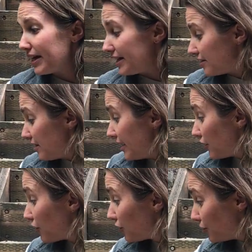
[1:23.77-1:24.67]
It
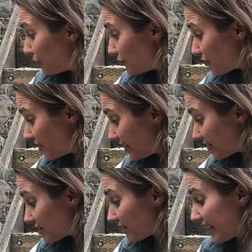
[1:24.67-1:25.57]
includes
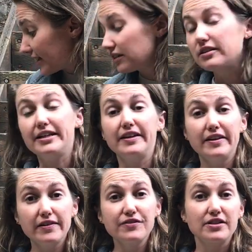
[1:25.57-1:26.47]
things like
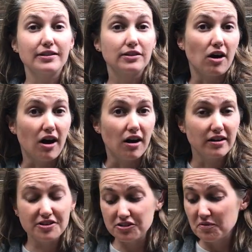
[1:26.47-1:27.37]
leaves and
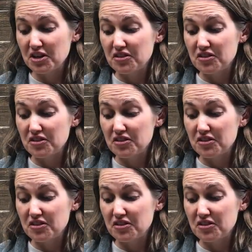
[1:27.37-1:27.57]
logs.